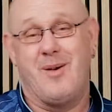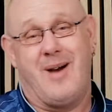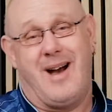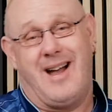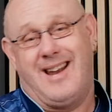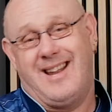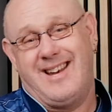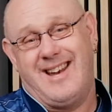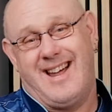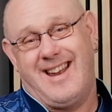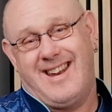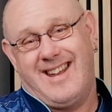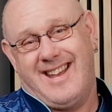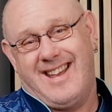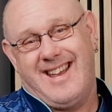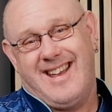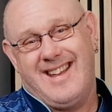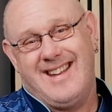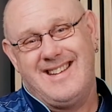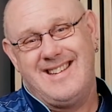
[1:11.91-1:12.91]
Alan, hasn't it?
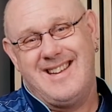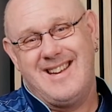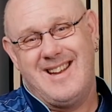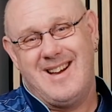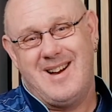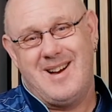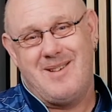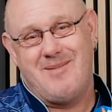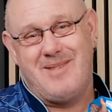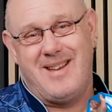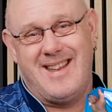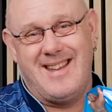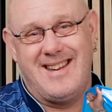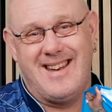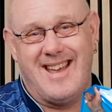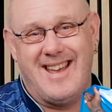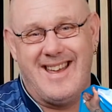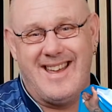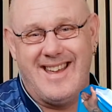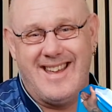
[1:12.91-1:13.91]
Do you know what I mean?
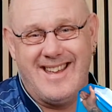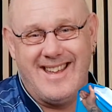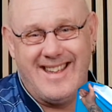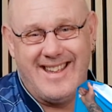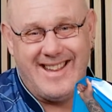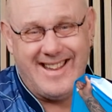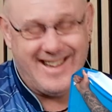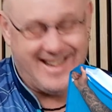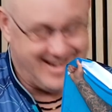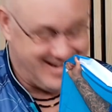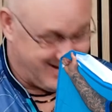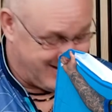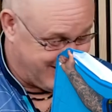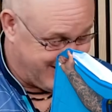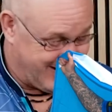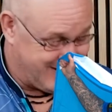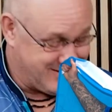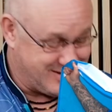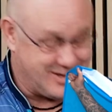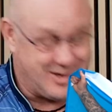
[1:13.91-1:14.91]

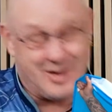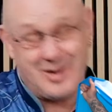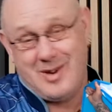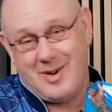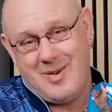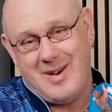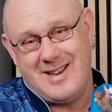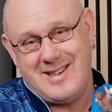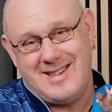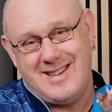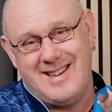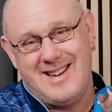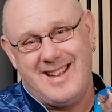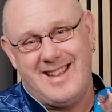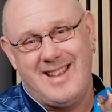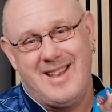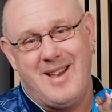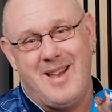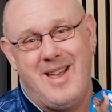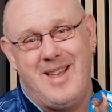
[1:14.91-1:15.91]
That was a good question that
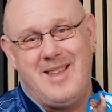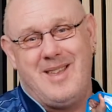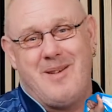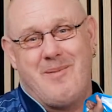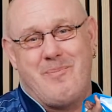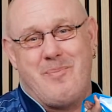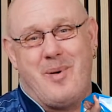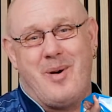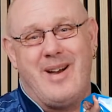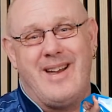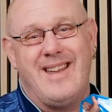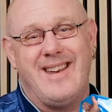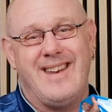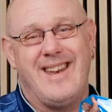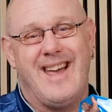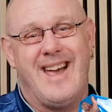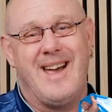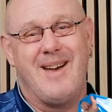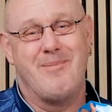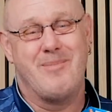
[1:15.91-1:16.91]
you put in
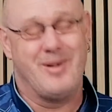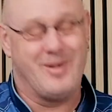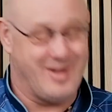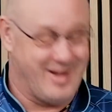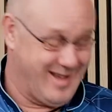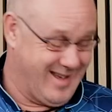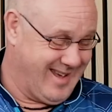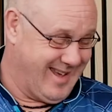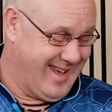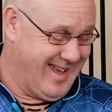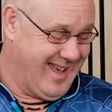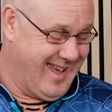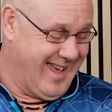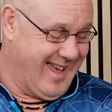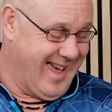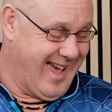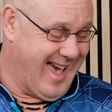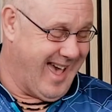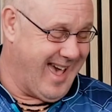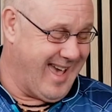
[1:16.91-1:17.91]
there, but
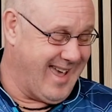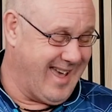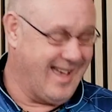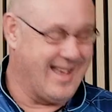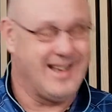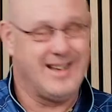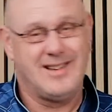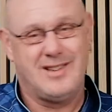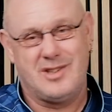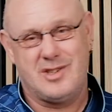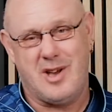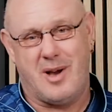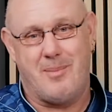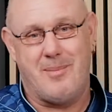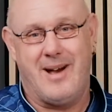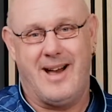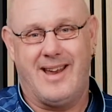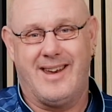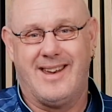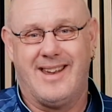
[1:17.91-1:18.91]
hey, top
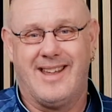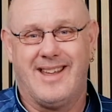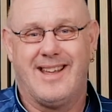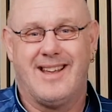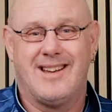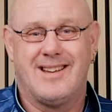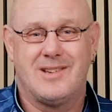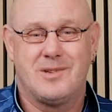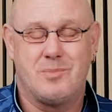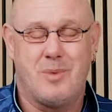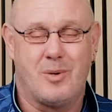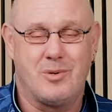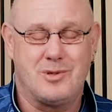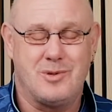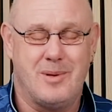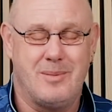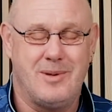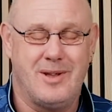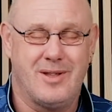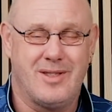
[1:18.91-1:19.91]
man. Spoke
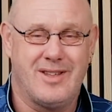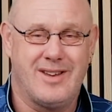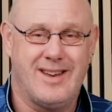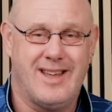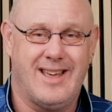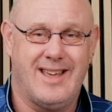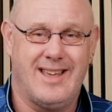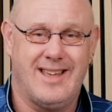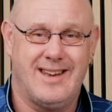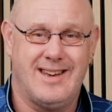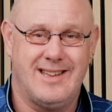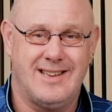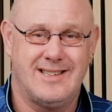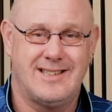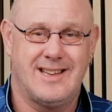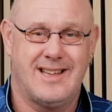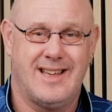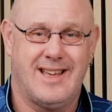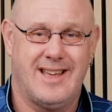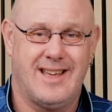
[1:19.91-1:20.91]
to him the other day, and he's
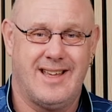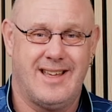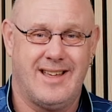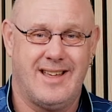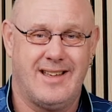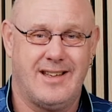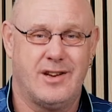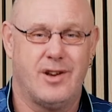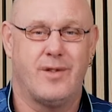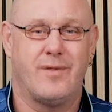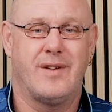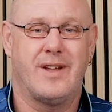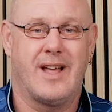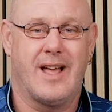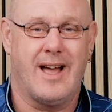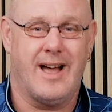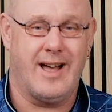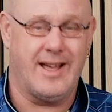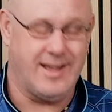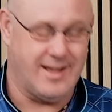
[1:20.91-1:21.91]
a lovely
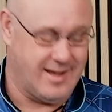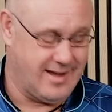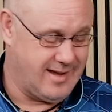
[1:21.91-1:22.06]
guy.